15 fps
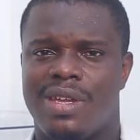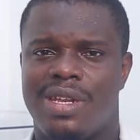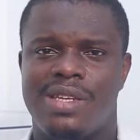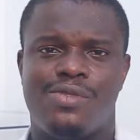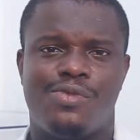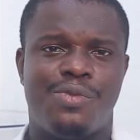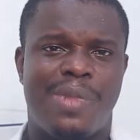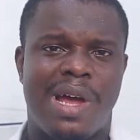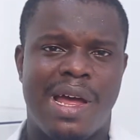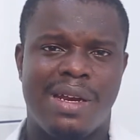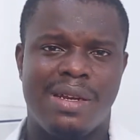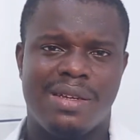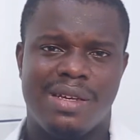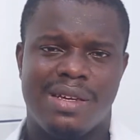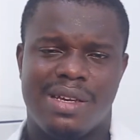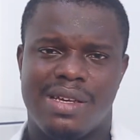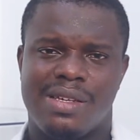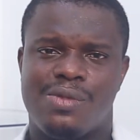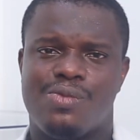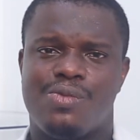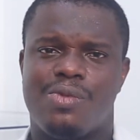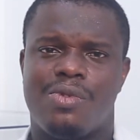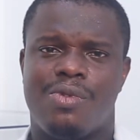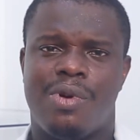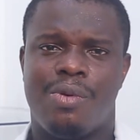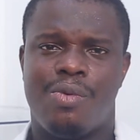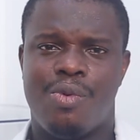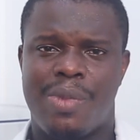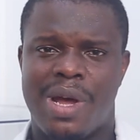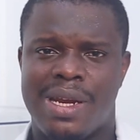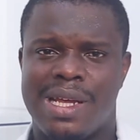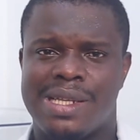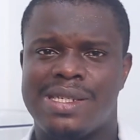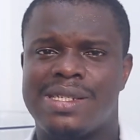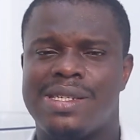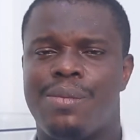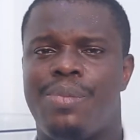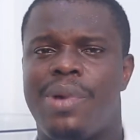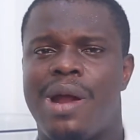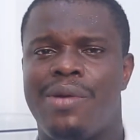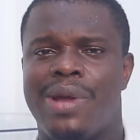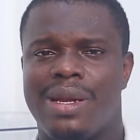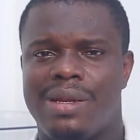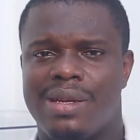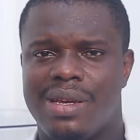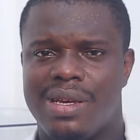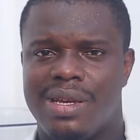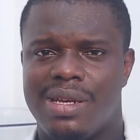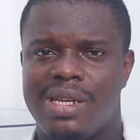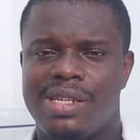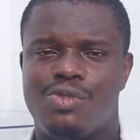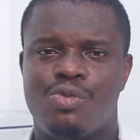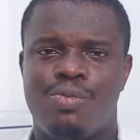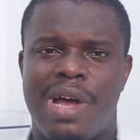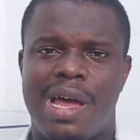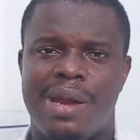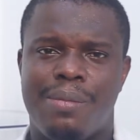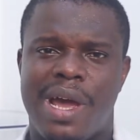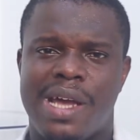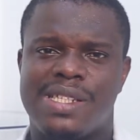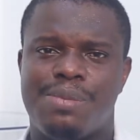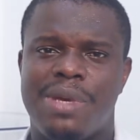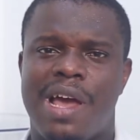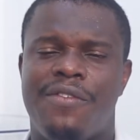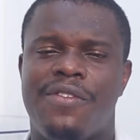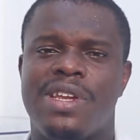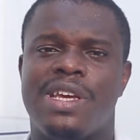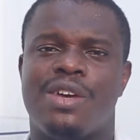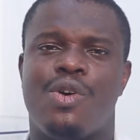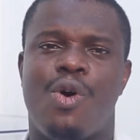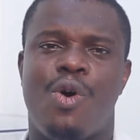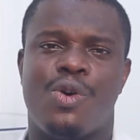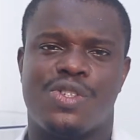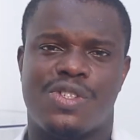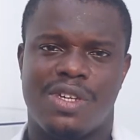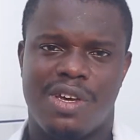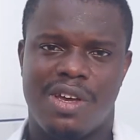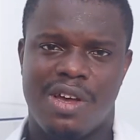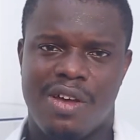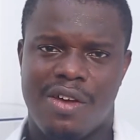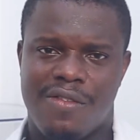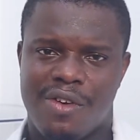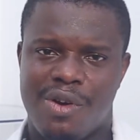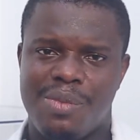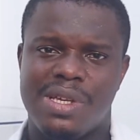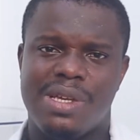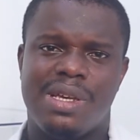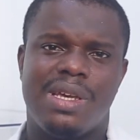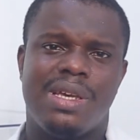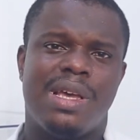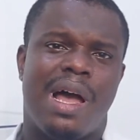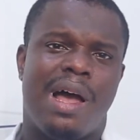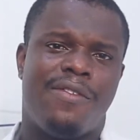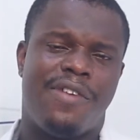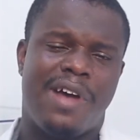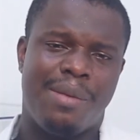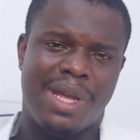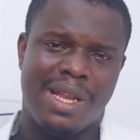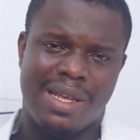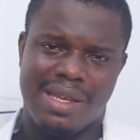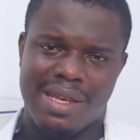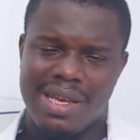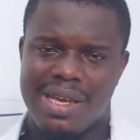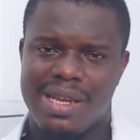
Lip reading: This woman is a woman that is a barren. This woman might be having a curse from her family.